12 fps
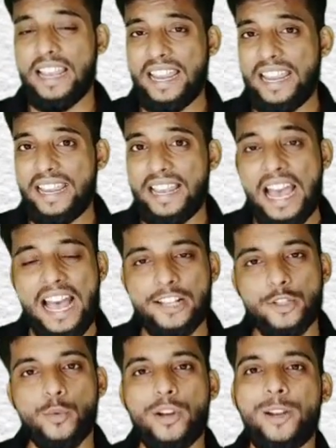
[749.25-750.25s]
a
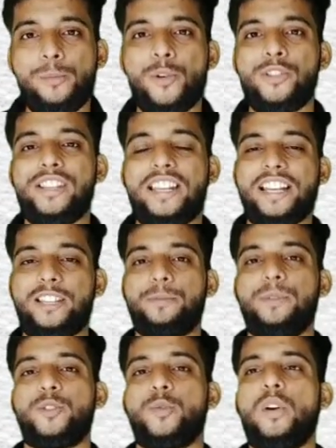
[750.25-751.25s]
as 1 upon 3x
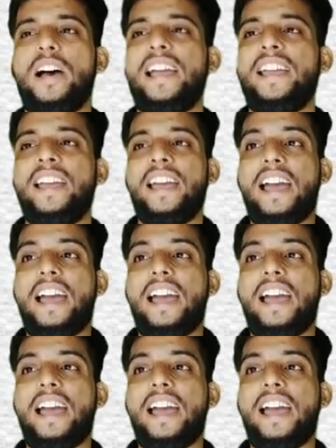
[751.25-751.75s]
plus y